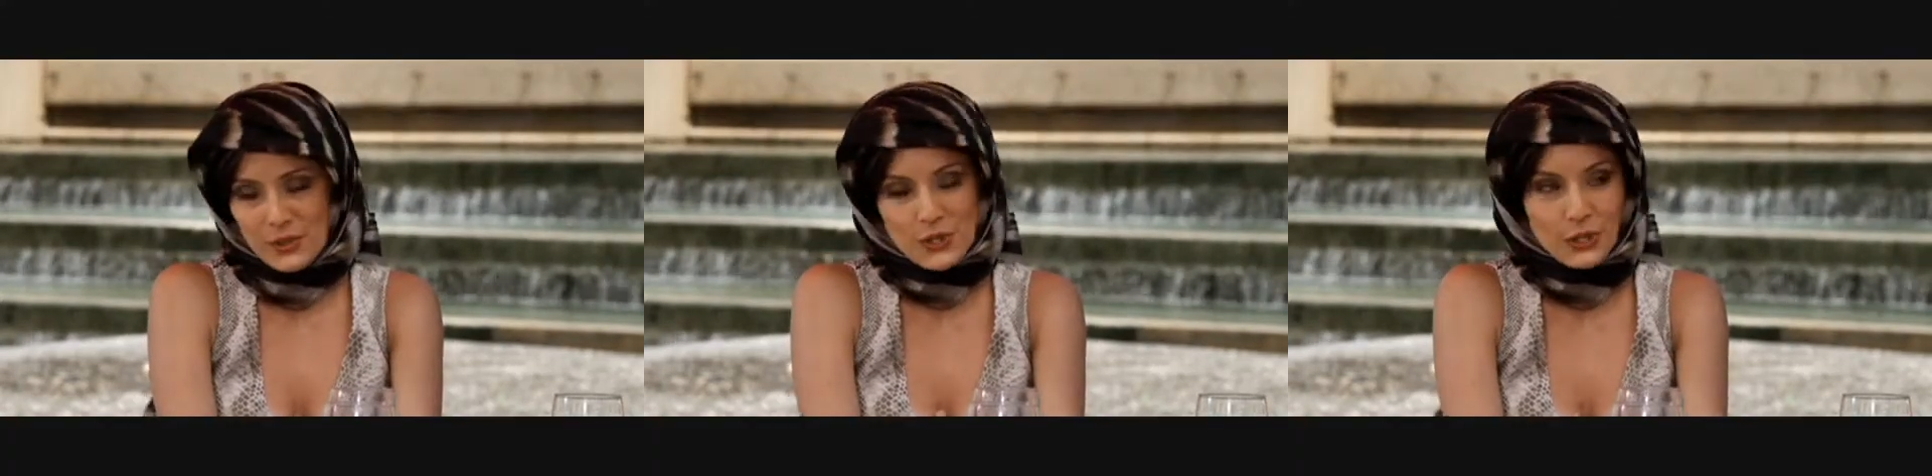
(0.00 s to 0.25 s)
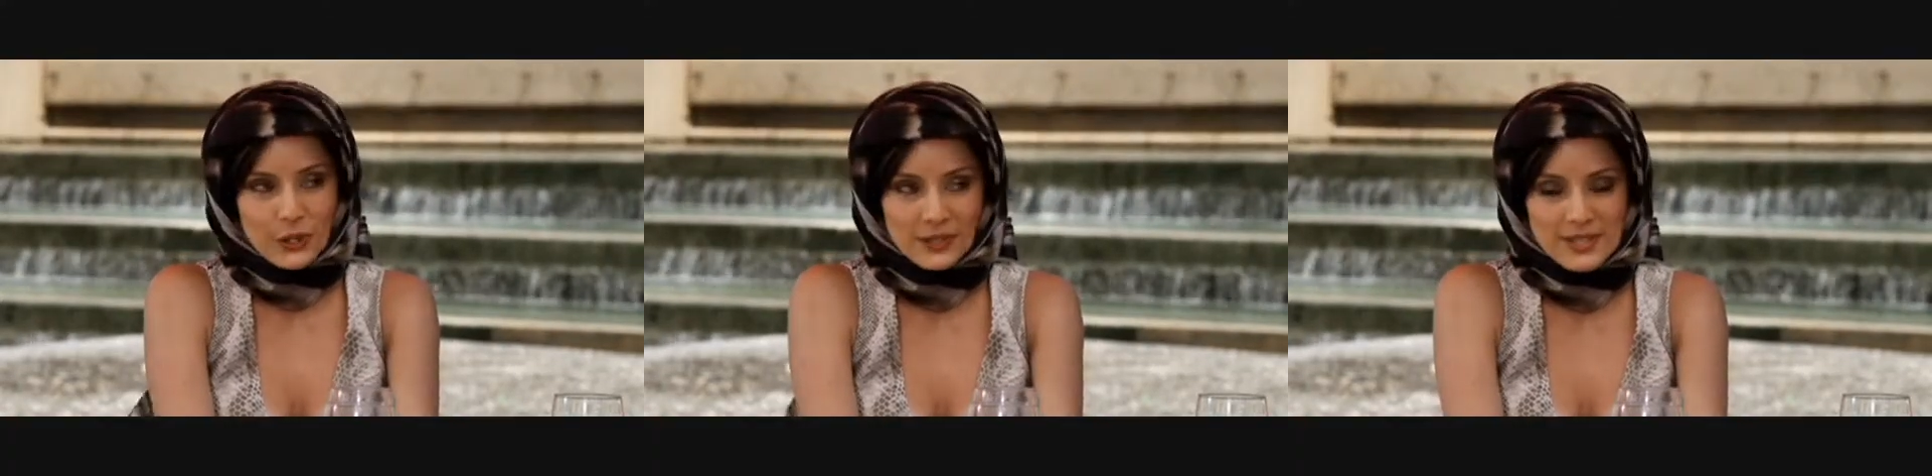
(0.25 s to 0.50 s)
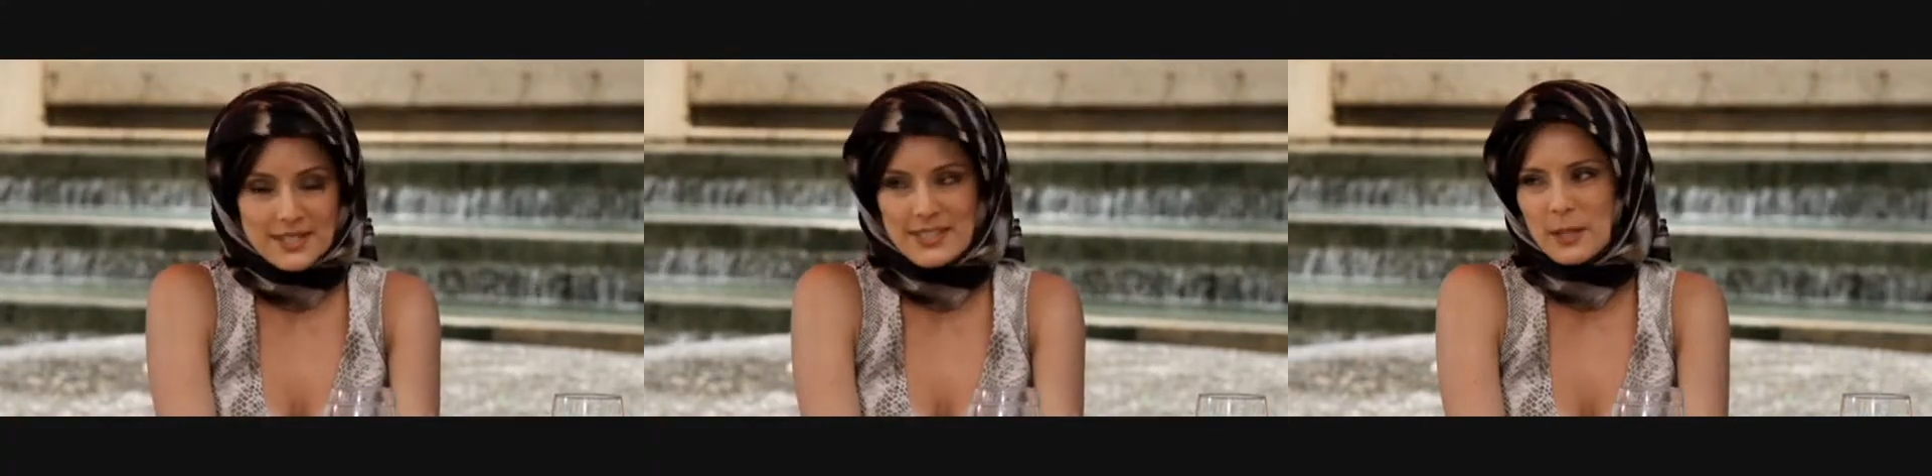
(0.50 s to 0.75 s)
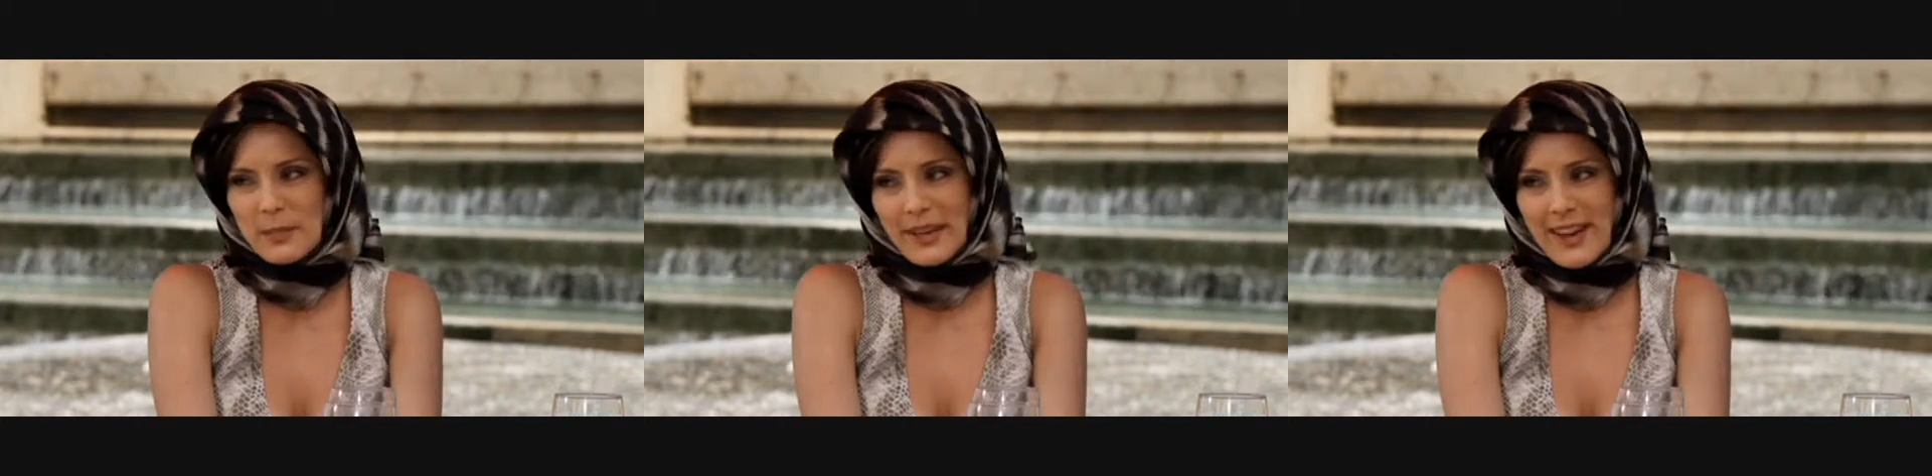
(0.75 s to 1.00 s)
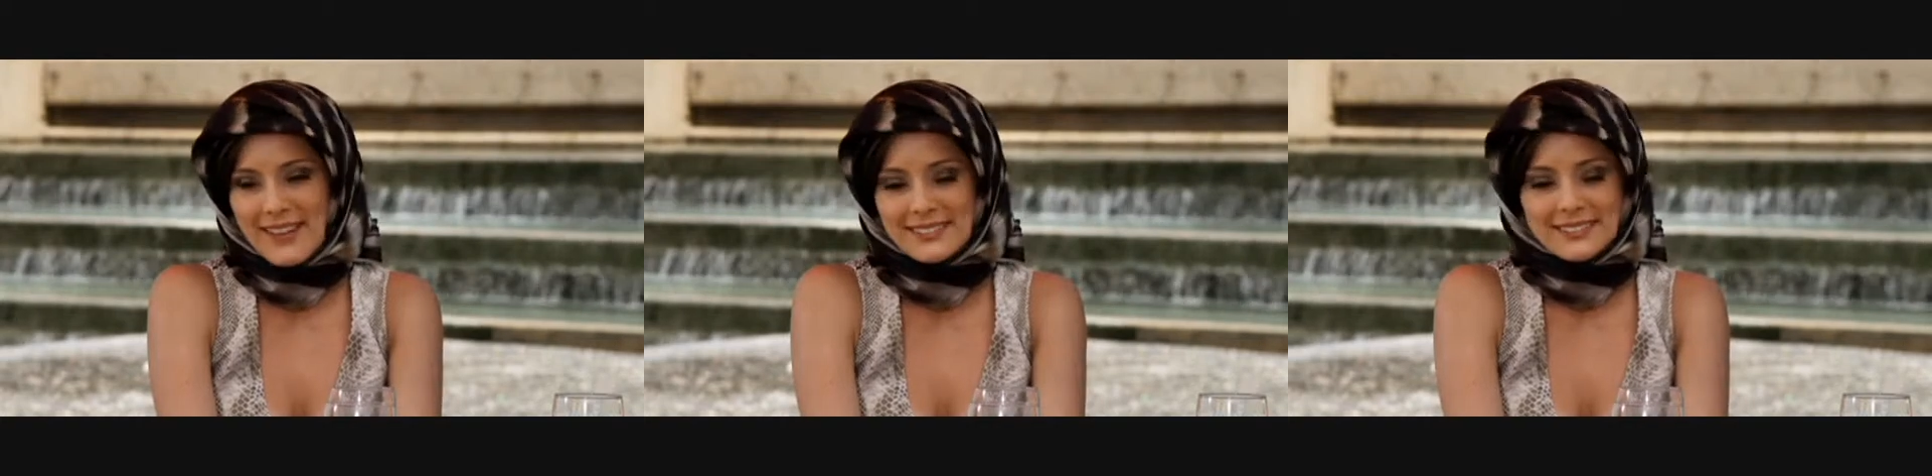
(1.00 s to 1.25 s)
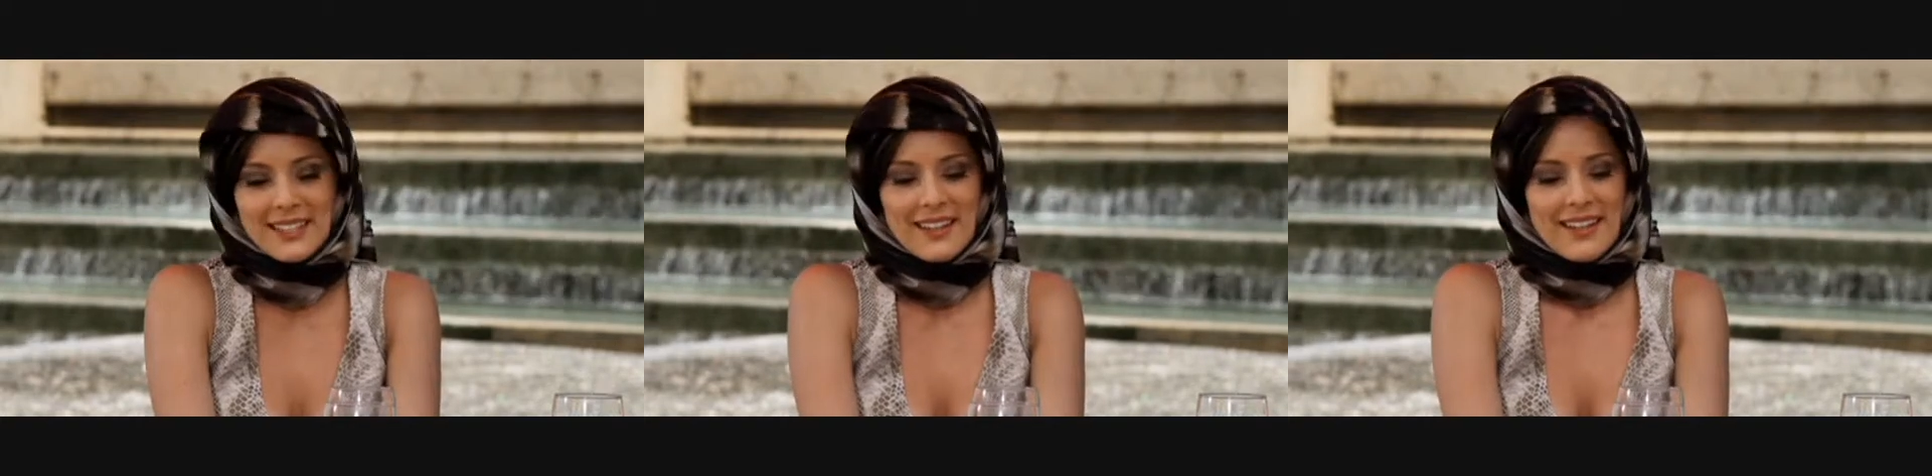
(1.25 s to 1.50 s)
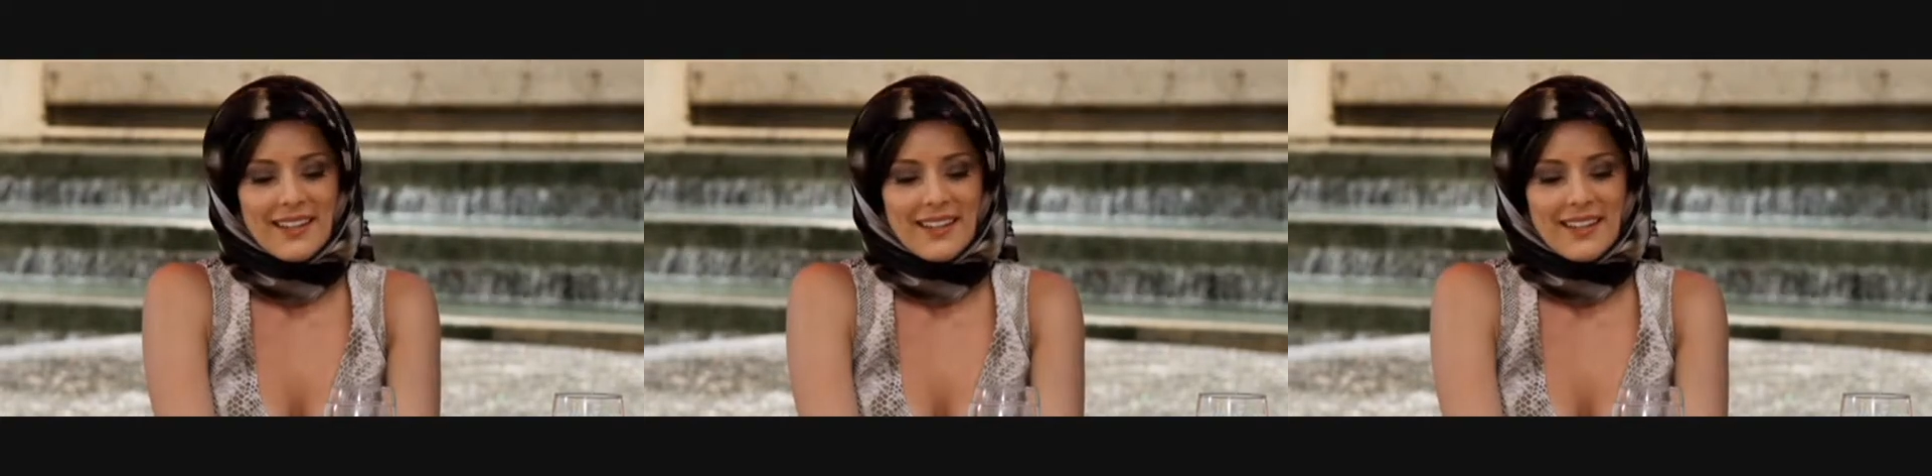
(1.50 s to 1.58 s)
you know, she couldn't sleep again.